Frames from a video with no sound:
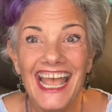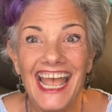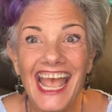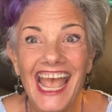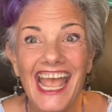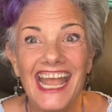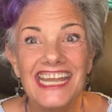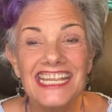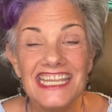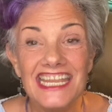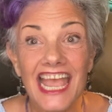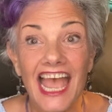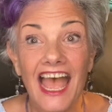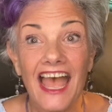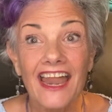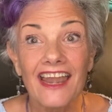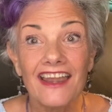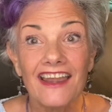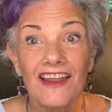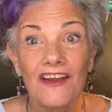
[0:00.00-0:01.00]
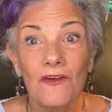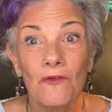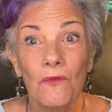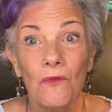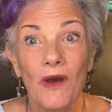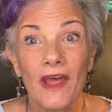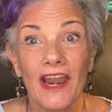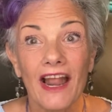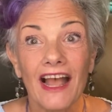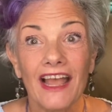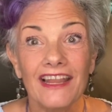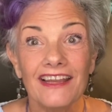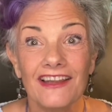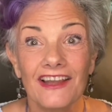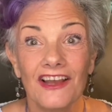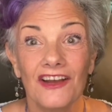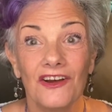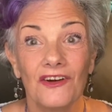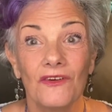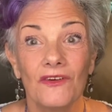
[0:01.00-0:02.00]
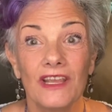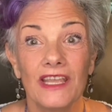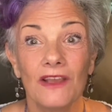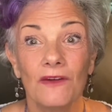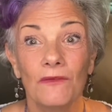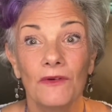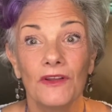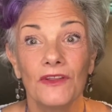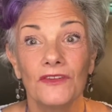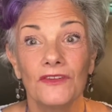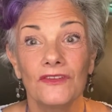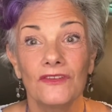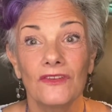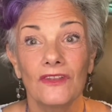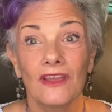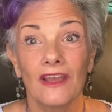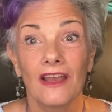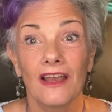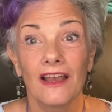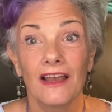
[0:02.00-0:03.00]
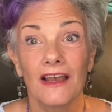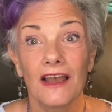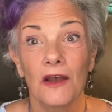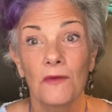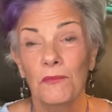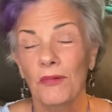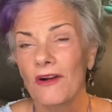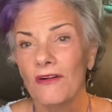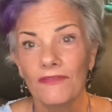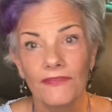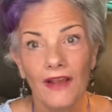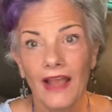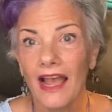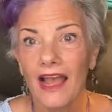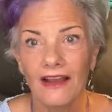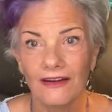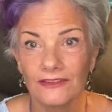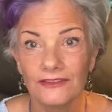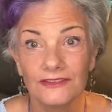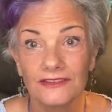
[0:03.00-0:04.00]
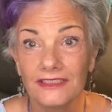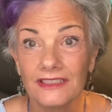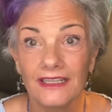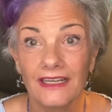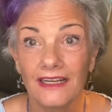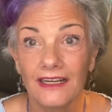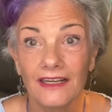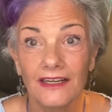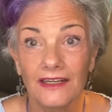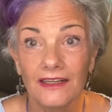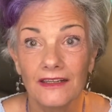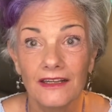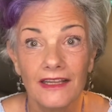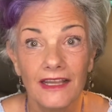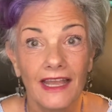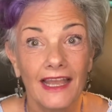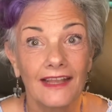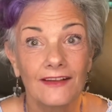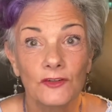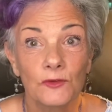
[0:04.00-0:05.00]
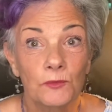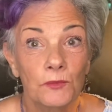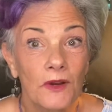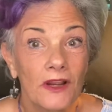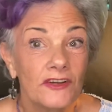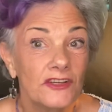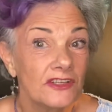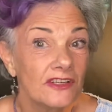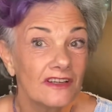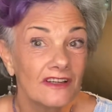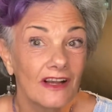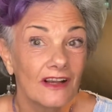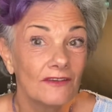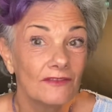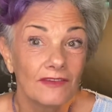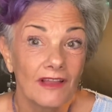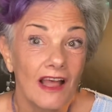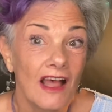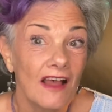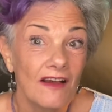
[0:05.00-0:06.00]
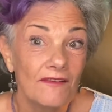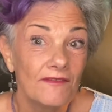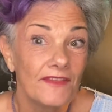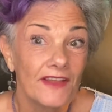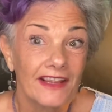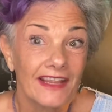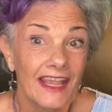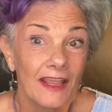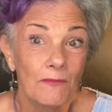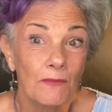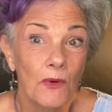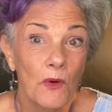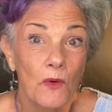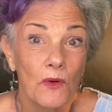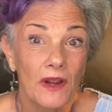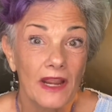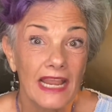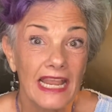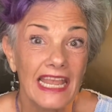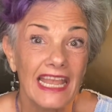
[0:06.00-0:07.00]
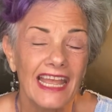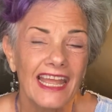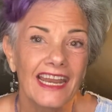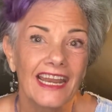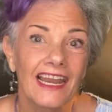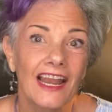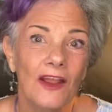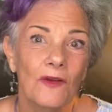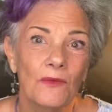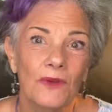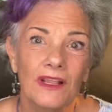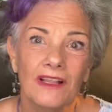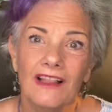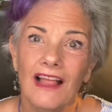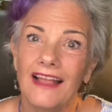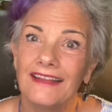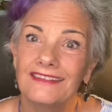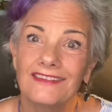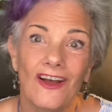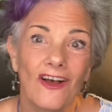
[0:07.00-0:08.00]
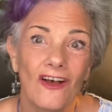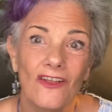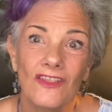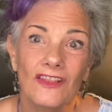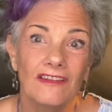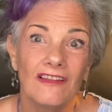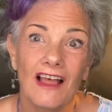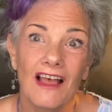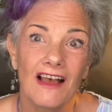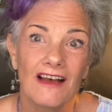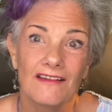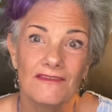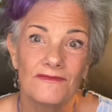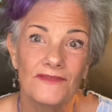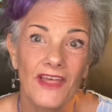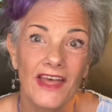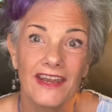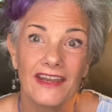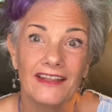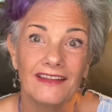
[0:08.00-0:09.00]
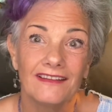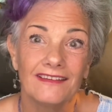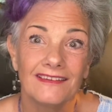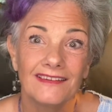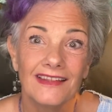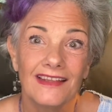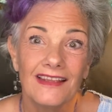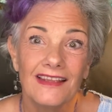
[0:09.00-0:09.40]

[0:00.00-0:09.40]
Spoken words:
And yet, what I know, it was a profound expression of love that came pouring in. And I realized all the love that is